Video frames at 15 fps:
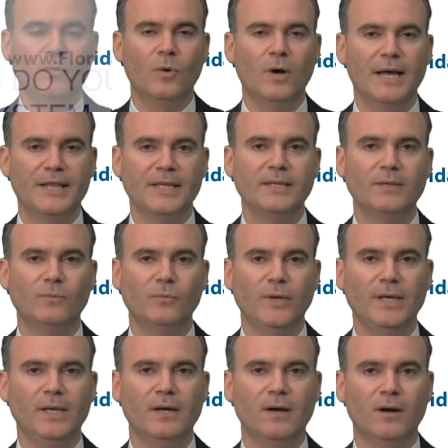Well, I think
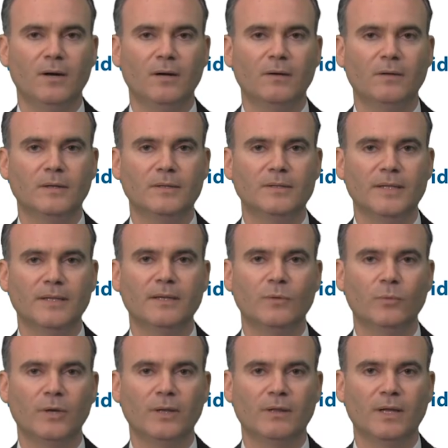we are
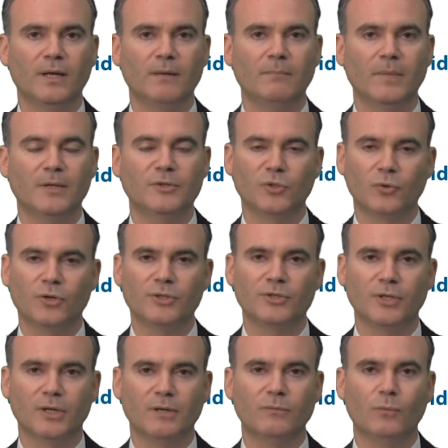dealing with um, a
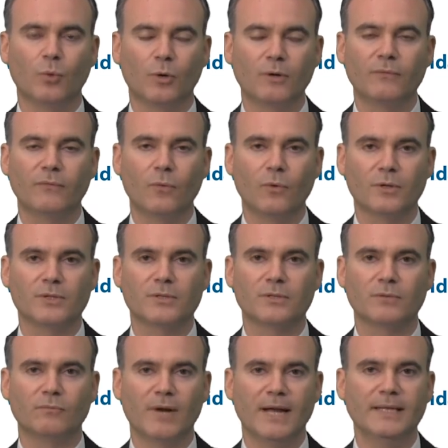shortage of
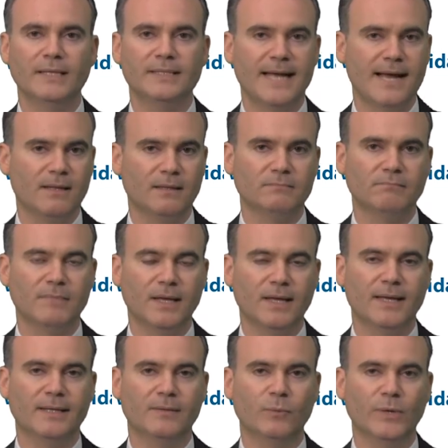workforce ready talent
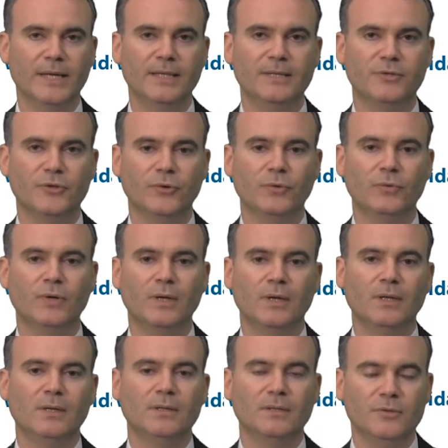and we need to
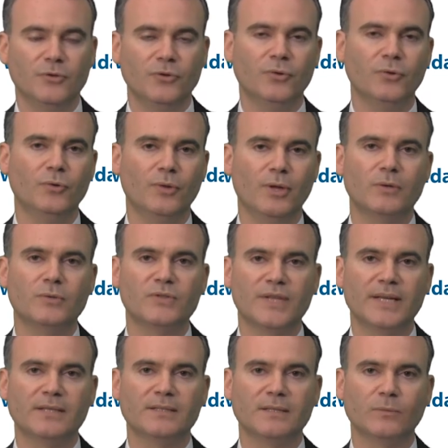do those
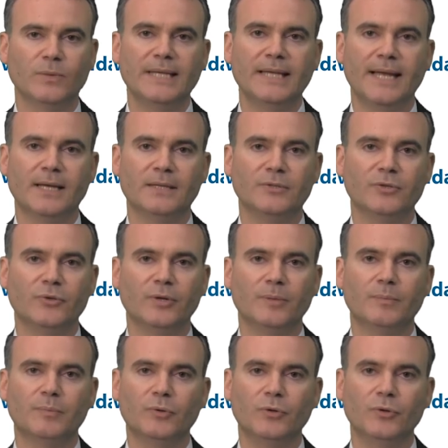things that we can to
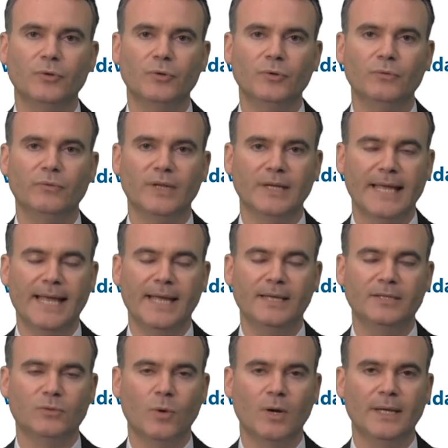improve the
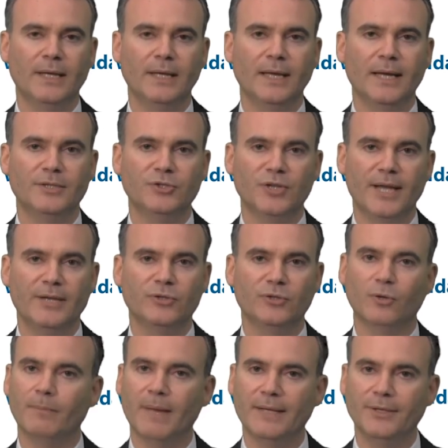K-20
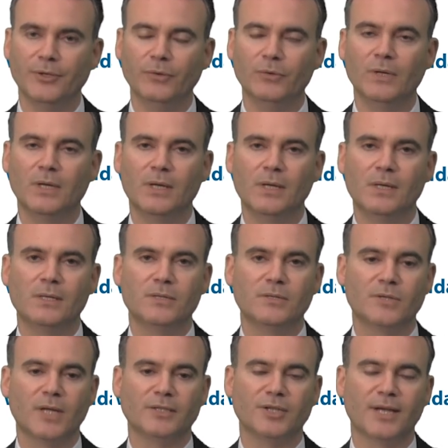educational menu
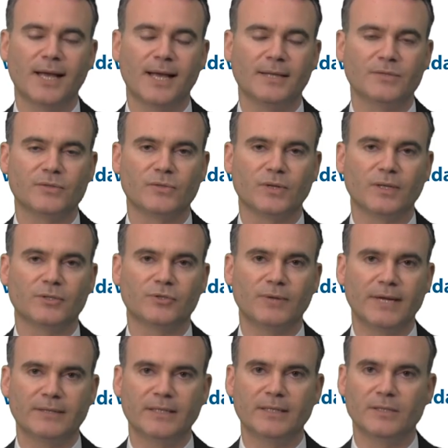such as uh,
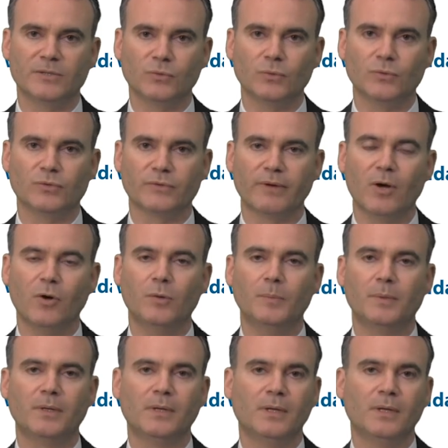strengthening the schools of hope,